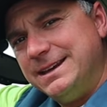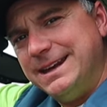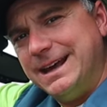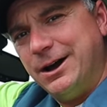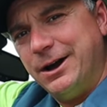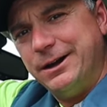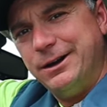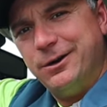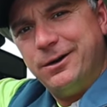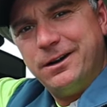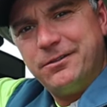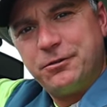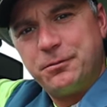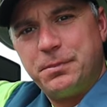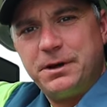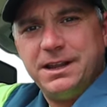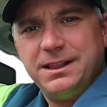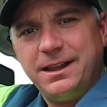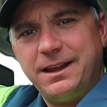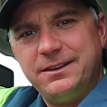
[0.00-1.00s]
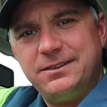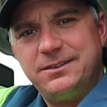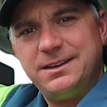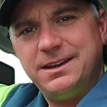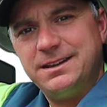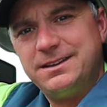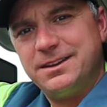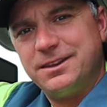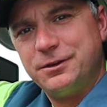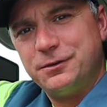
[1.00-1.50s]
Now I know everybody likes to
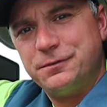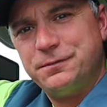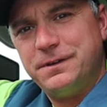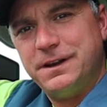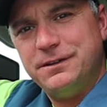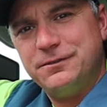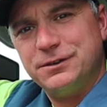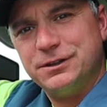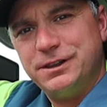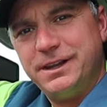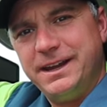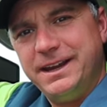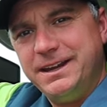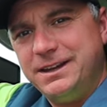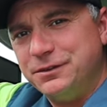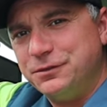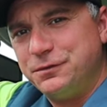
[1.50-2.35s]
get to their favorite lake